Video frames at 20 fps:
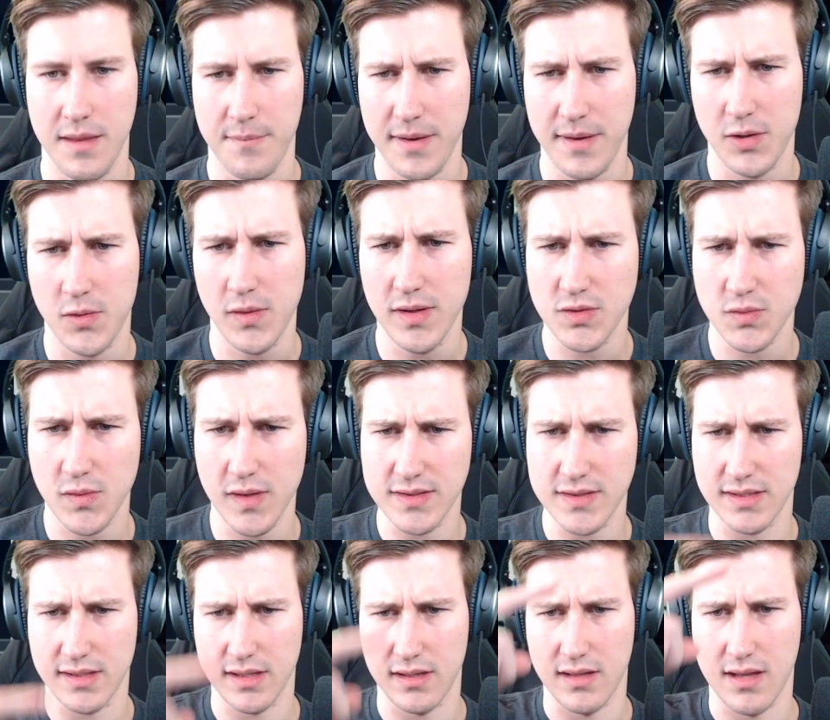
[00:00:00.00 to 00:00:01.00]
My green screen's
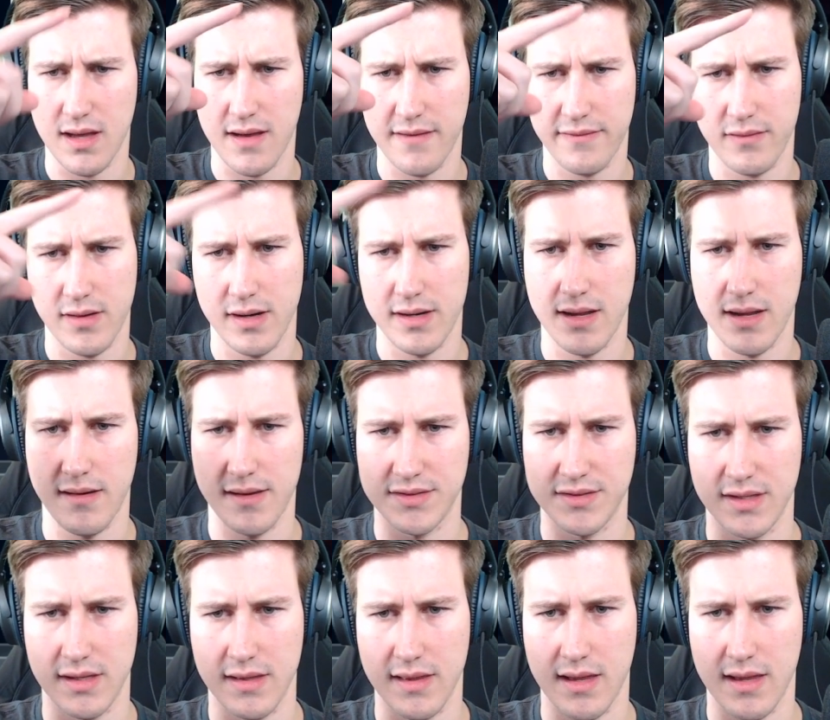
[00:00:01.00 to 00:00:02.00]
a little off right now. I
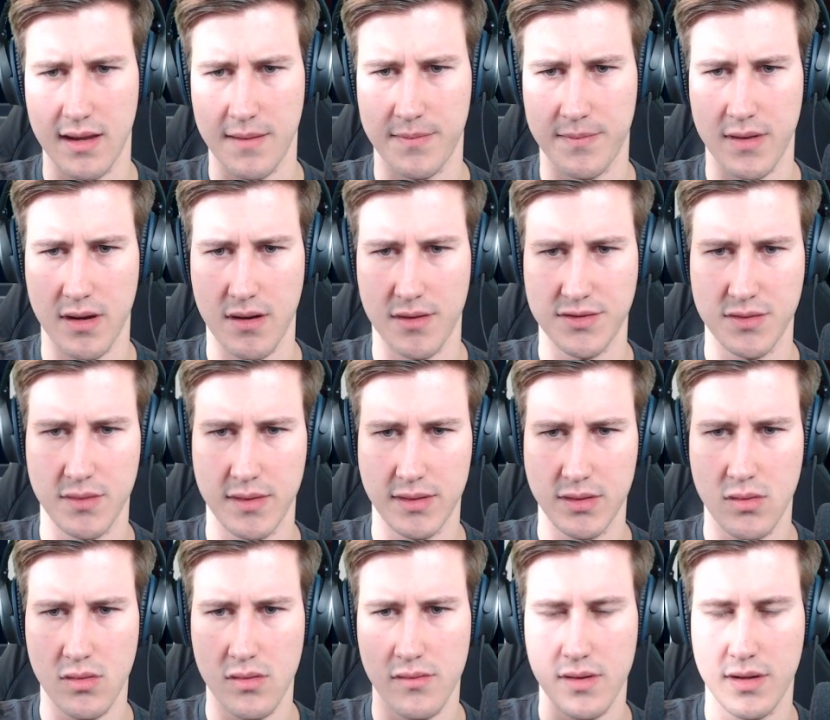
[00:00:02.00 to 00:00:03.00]
see that up there. So
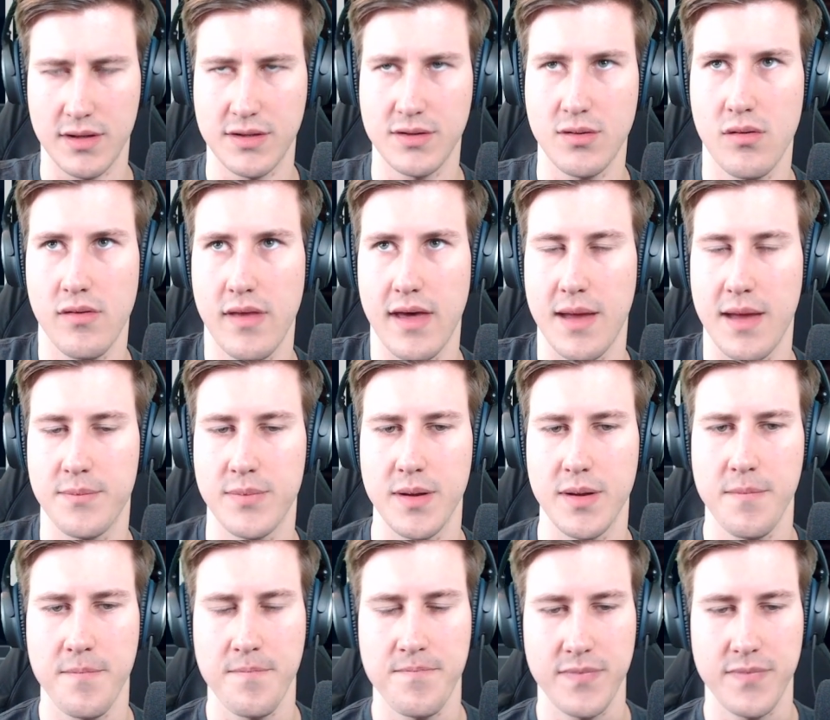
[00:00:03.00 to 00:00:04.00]
ignore that.
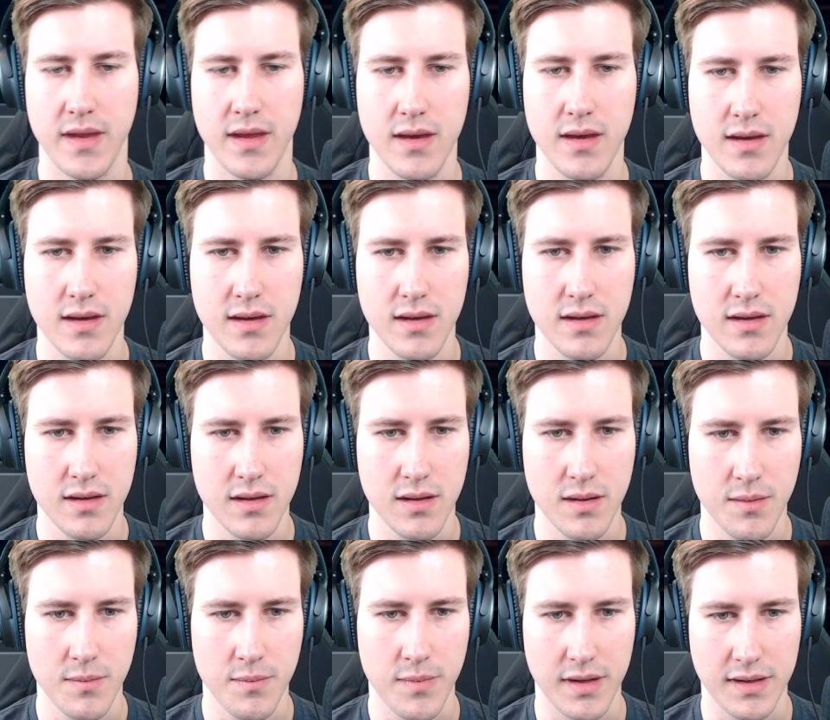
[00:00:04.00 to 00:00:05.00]
But
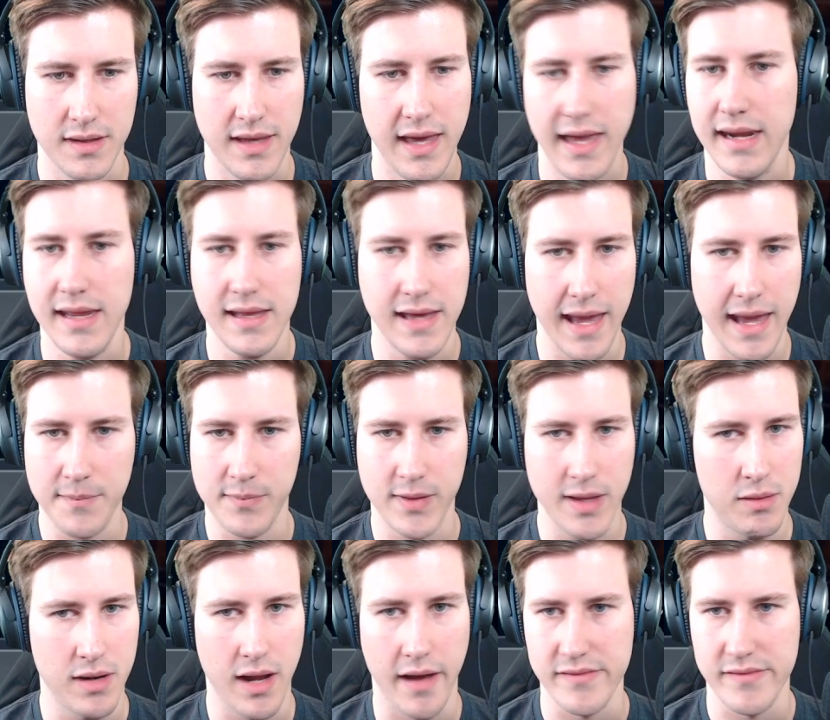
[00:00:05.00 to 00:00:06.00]
any
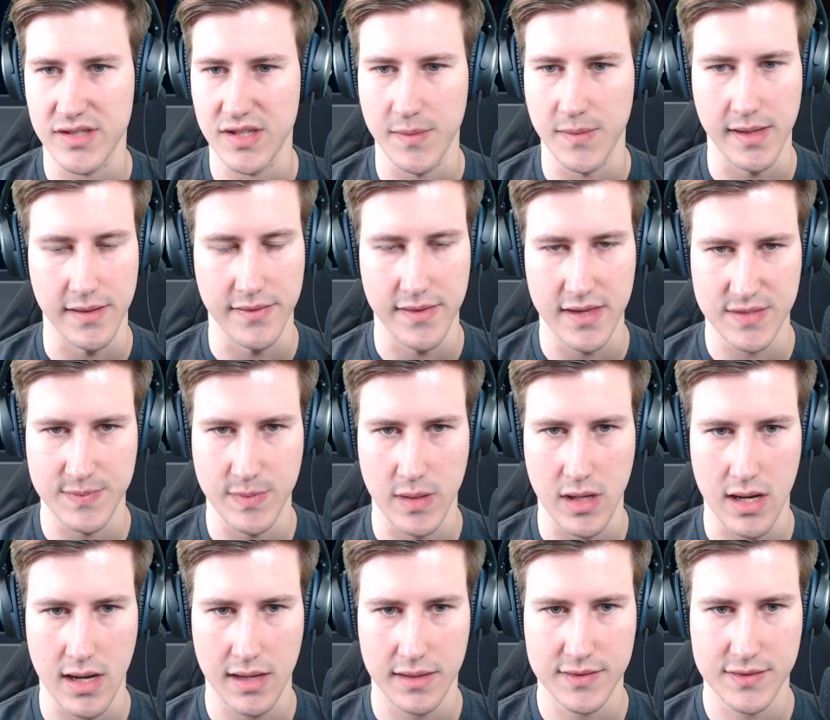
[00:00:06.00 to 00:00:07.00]
gameplay would obviously be in this
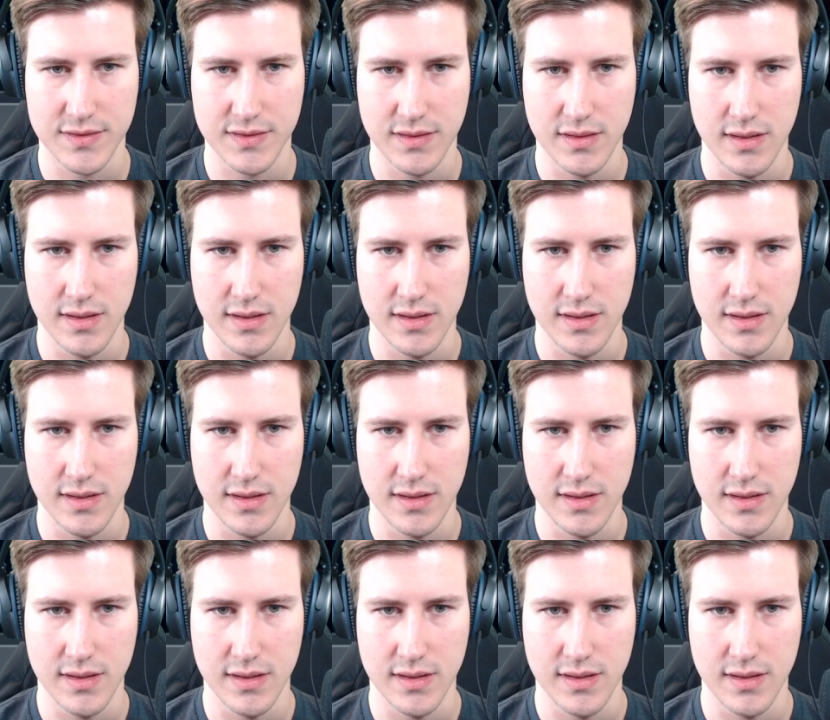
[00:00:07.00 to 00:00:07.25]
box.